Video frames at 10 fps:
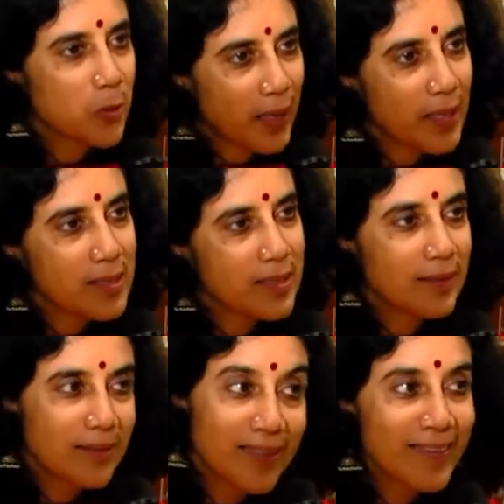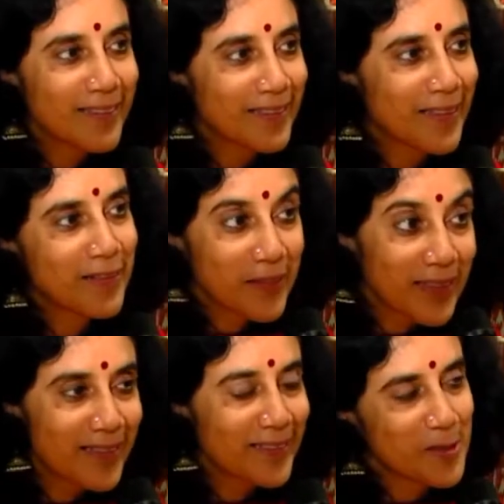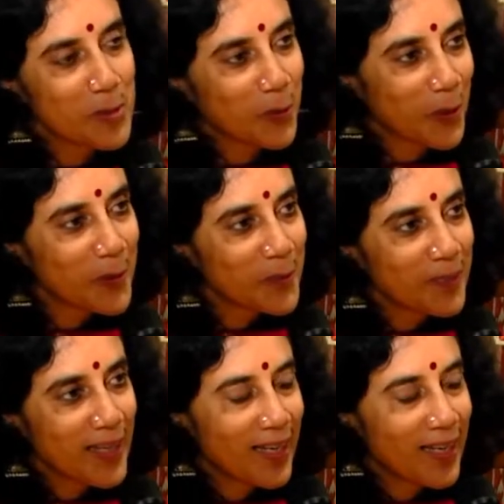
to write and think and read and so on.